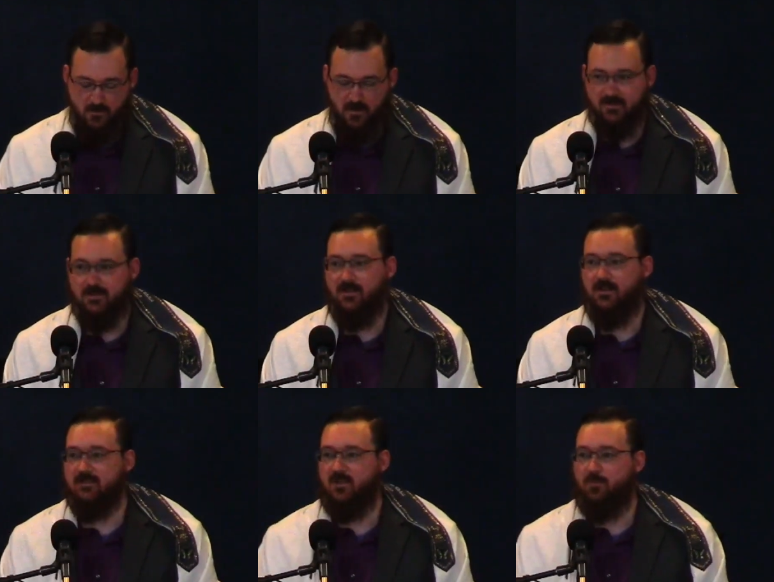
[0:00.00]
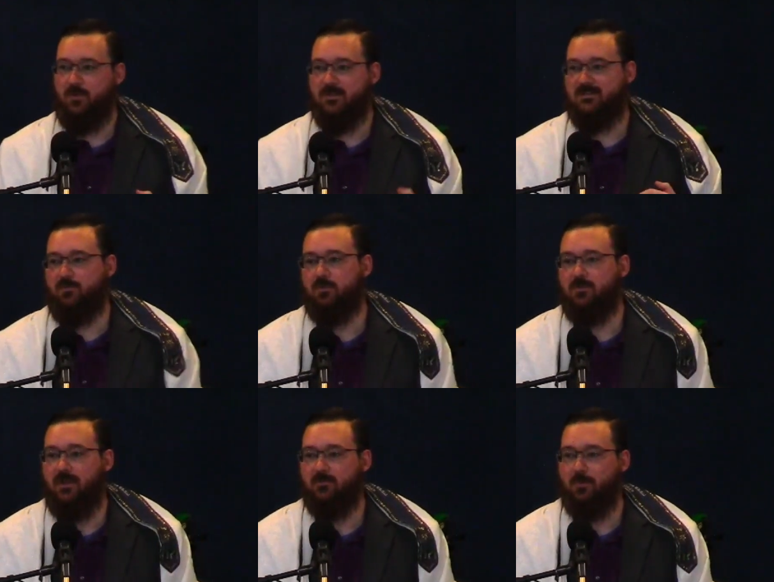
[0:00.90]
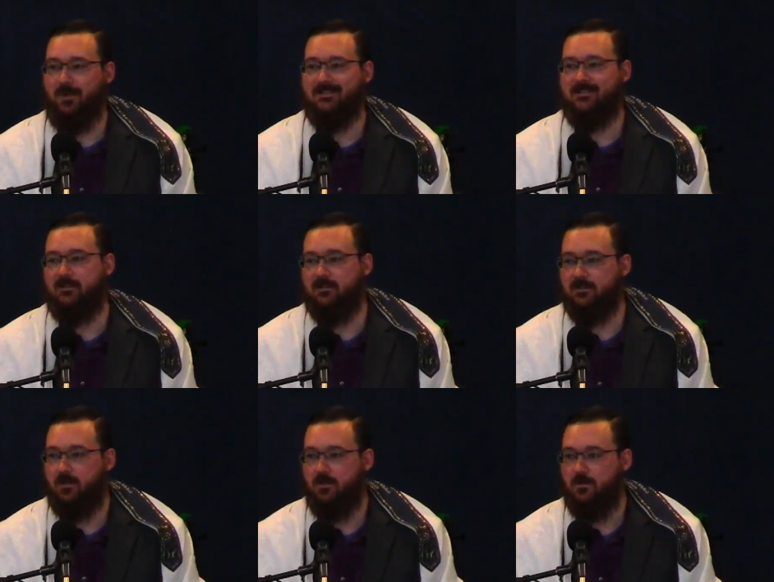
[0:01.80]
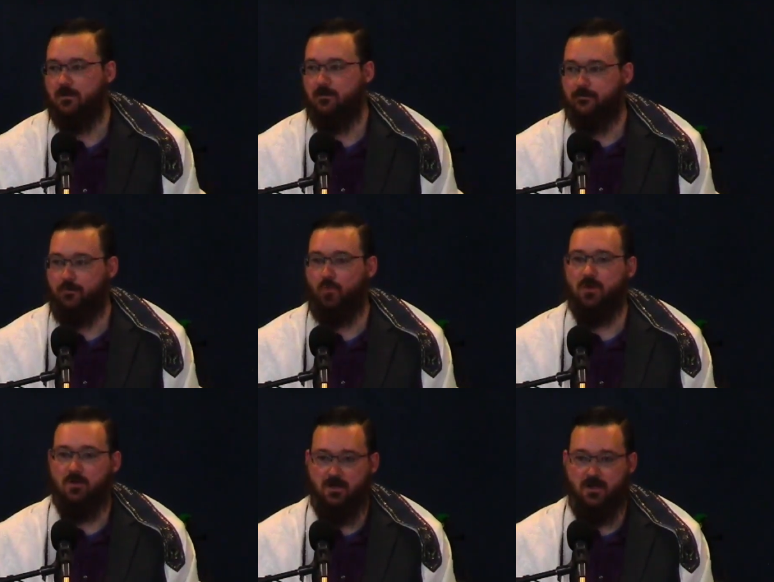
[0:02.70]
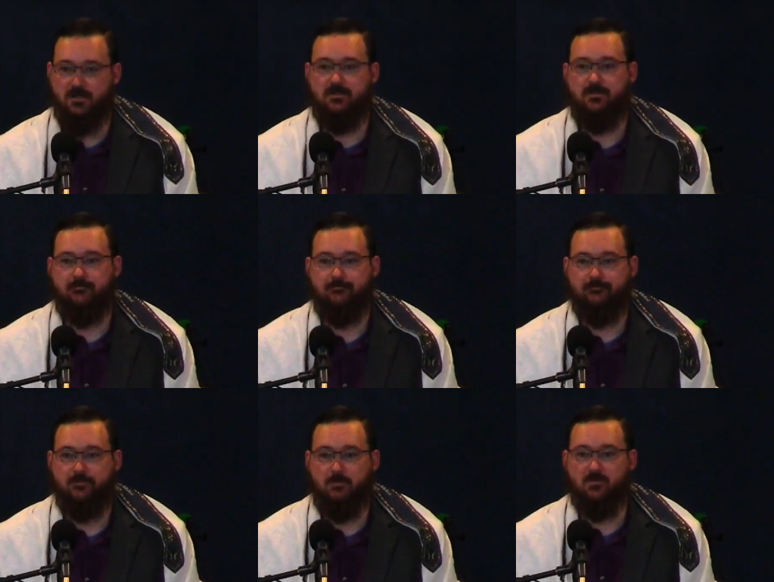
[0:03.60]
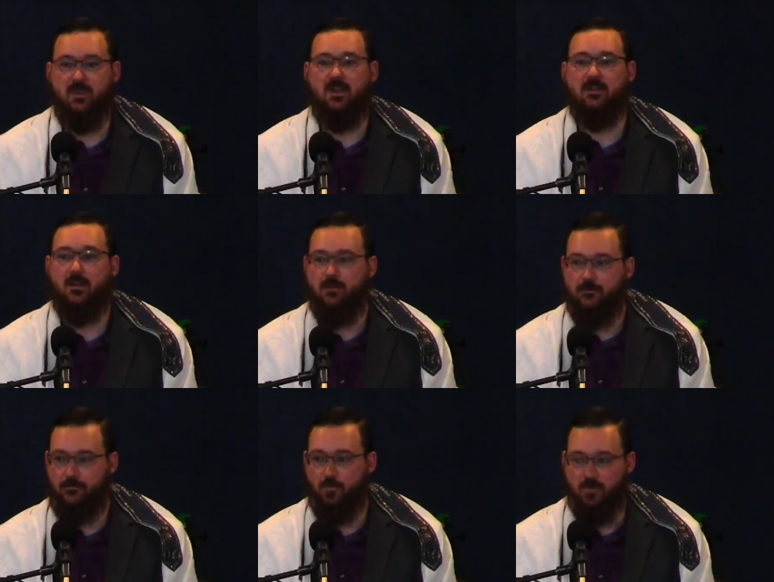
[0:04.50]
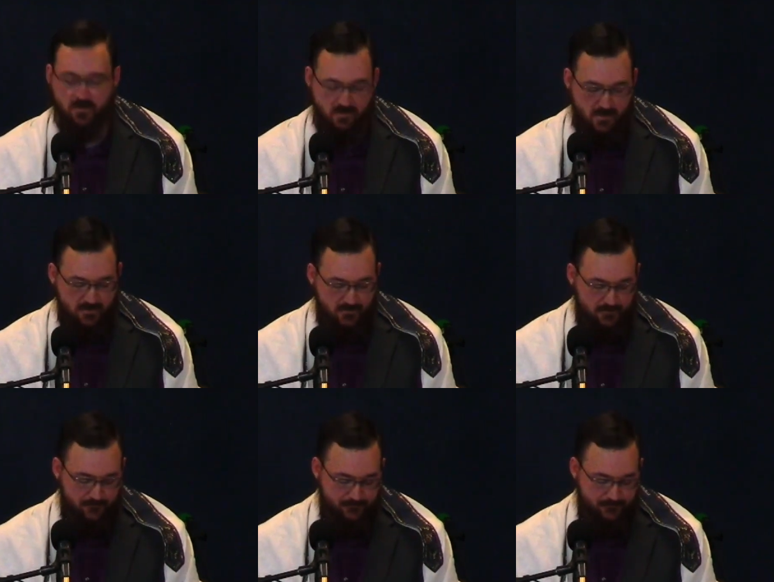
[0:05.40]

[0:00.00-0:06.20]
and set it as a principle and precedent for us. It was made for us.